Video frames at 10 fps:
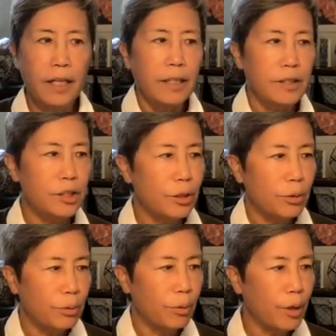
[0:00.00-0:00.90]

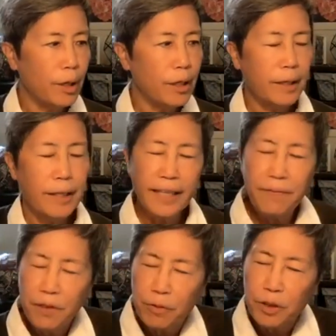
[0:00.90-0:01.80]
So if
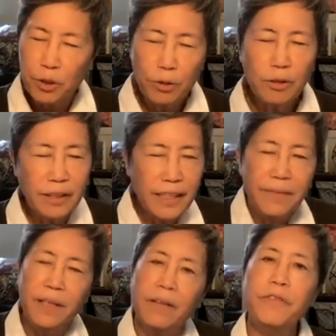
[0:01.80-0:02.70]
you've sold
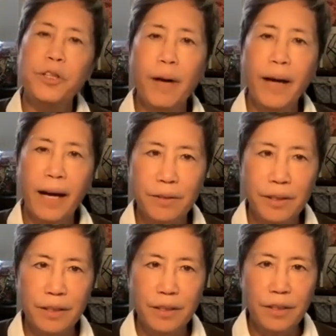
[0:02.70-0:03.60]
even a few
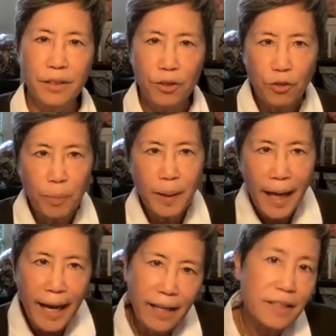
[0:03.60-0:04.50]
houses, you've been
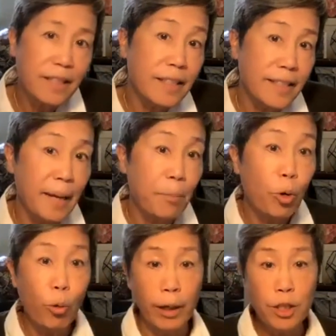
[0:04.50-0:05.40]
asked the same
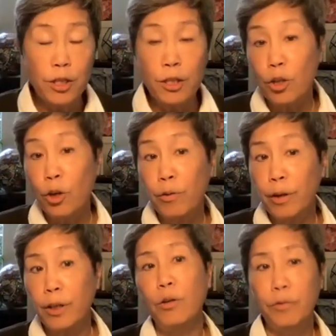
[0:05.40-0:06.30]
questions over
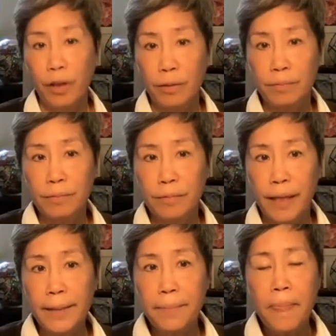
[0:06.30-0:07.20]
and over,
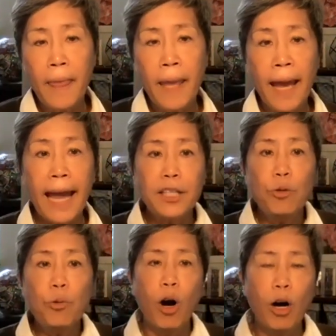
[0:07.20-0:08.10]
right? And
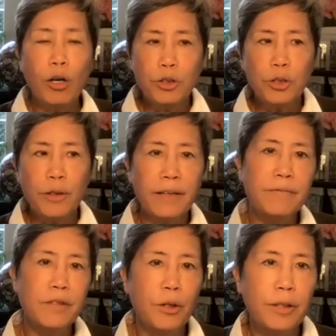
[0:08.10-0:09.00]
you also have
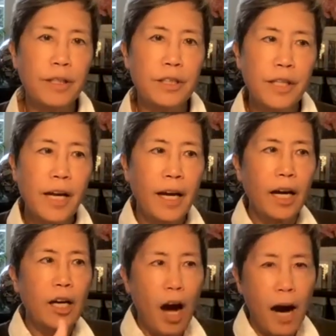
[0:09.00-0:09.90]
noticed
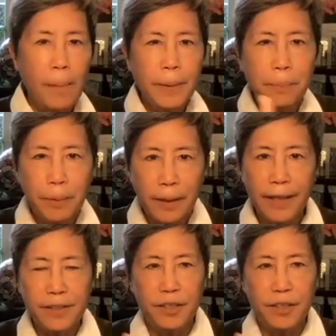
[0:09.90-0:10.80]
common
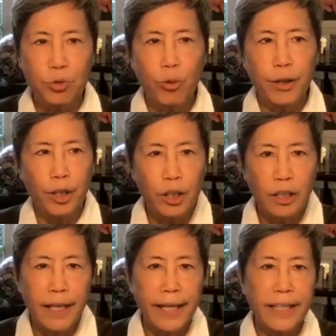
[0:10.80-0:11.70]
places where your
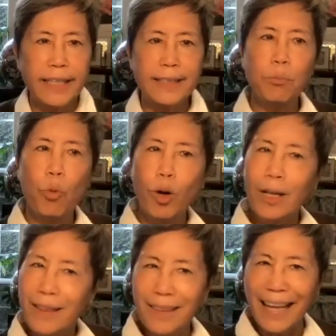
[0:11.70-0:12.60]
client is more
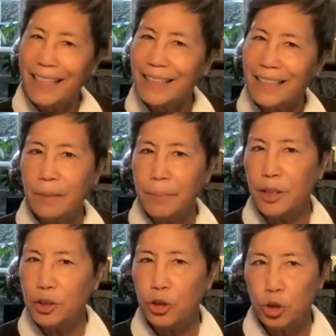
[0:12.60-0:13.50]
likely to be
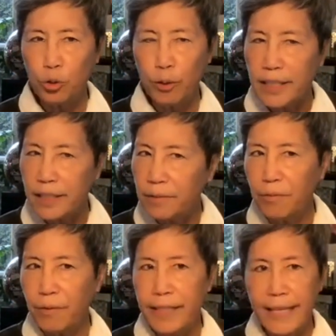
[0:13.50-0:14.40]
stressed and
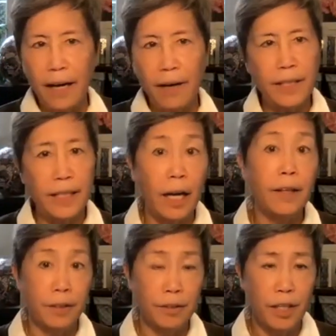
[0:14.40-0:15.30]
freaked out than
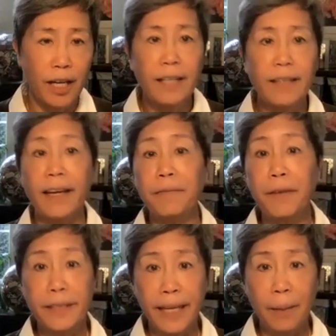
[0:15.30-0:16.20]
others. Like, for
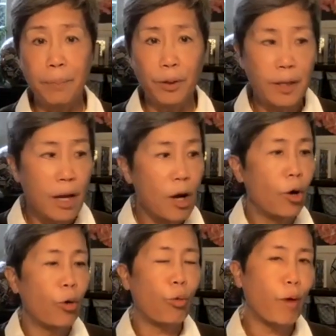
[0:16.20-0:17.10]
example,
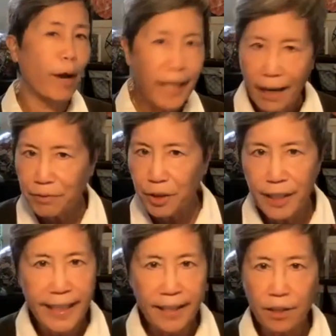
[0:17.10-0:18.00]
right after
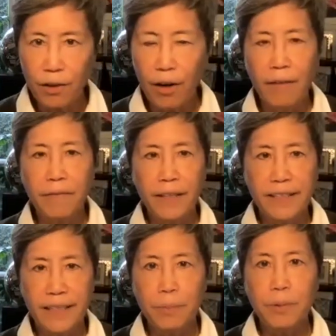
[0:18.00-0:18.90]
they get their offer
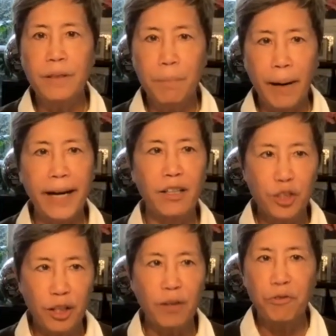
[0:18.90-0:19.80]
accepted, the buyer is
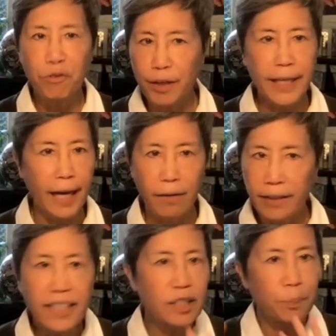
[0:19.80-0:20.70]
going to freak out.
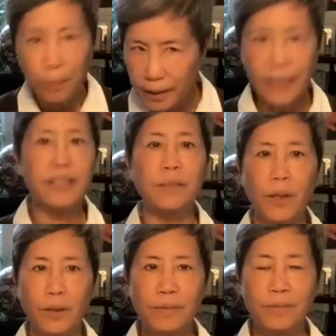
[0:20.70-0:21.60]
It's
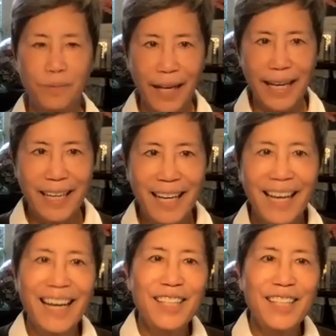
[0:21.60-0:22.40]
predictable. Right? Yeah.